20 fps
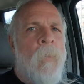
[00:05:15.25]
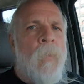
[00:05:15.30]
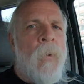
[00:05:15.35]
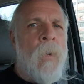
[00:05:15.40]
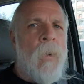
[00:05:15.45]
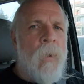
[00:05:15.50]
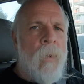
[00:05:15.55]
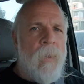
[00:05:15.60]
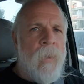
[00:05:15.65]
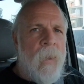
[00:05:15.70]

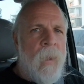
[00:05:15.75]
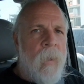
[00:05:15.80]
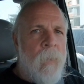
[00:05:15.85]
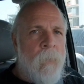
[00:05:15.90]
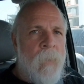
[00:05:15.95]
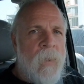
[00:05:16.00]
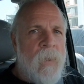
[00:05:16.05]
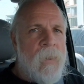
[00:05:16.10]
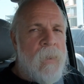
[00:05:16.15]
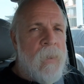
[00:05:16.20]
Per the
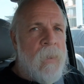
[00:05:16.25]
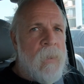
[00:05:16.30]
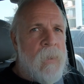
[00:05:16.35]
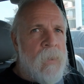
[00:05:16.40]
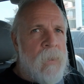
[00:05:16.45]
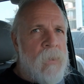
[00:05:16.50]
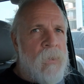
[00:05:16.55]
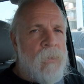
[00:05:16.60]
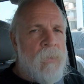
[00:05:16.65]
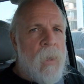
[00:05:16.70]
embassy's
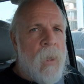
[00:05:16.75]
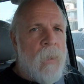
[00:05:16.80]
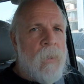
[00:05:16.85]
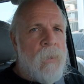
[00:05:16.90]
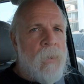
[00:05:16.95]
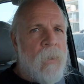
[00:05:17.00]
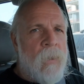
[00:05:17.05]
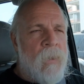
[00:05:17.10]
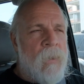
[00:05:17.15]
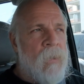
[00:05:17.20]

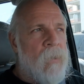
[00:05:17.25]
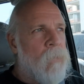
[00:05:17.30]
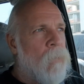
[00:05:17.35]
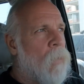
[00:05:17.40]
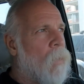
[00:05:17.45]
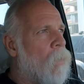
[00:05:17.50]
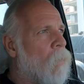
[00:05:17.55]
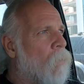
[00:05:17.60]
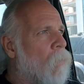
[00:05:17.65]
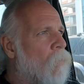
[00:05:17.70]
instructions,
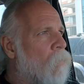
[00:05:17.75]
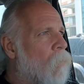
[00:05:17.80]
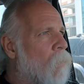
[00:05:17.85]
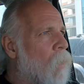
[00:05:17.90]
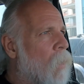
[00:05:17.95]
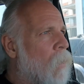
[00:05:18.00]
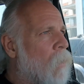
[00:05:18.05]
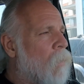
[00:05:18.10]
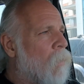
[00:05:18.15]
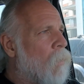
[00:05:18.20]
we are
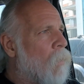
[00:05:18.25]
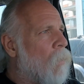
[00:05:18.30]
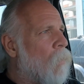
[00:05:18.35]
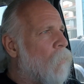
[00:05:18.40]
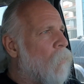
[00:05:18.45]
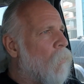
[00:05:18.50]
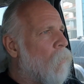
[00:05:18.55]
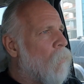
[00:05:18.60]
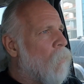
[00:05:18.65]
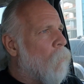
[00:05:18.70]
trying to go
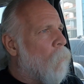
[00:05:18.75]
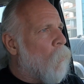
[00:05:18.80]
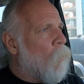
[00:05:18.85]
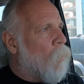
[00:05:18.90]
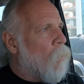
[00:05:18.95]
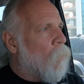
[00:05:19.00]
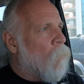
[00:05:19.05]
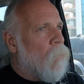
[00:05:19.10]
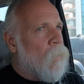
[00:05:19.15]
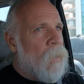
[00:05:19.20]
through the
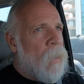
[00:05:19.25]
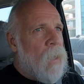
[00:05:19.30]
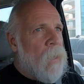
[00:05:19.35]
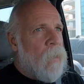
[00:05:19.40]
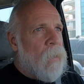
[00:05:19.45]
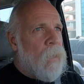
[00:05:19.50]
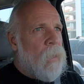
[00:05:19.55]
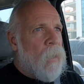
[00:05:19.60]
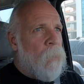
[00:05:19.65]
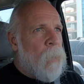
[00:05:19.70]
border
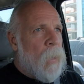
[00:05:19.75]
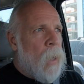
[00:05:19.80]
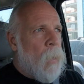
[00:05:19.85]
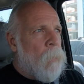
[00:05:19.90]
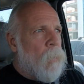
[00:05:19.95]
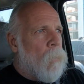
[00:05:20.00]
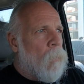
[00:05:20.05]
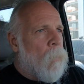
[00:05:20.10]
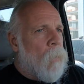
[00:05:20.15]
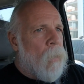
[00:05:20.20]
without any
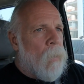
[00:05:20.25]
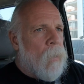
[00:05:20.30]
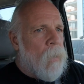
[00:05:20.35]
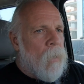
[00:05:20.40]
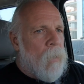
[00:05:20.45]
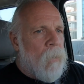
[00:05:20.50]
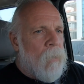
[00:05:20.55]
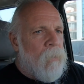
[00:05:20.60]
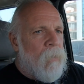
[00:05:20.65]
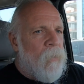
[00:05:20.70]
paperwork.
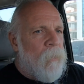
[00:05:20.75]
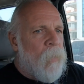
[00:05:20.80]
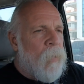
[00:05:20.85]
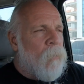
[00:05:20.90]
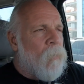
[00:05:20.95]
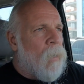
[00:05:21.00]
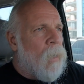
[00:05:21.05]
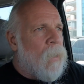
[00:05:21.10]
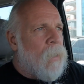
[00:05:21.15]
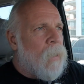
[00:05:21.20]
We've
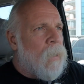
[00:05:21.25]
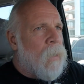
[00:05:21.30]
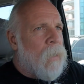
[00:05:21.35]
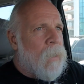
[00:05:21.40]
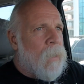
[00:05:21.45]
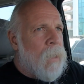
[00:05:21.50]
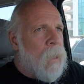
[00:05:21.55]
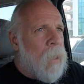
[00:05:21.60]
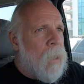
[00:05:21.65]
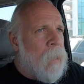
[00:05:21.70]
been waiting
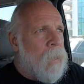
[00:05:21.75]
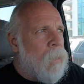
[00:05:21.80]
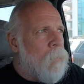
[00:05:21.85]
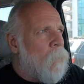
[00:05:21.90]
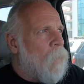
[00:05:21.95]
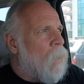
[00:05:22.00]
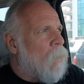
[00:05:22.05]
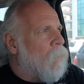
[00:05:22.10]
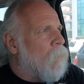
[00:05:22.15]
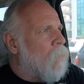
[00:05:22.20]
in line
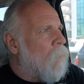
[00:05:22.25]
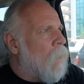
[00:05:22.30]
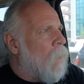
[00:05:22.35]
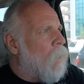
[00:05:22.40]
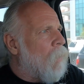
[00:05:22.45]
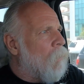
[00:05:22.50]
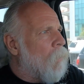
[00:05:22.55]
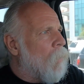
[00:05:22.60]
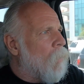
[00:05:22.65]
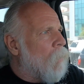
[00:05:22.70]
about an
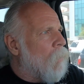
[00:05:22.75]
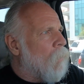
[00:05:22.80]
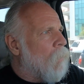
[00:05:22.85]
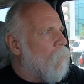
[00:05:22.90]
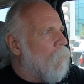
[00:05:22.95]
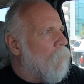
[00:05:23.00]
hour,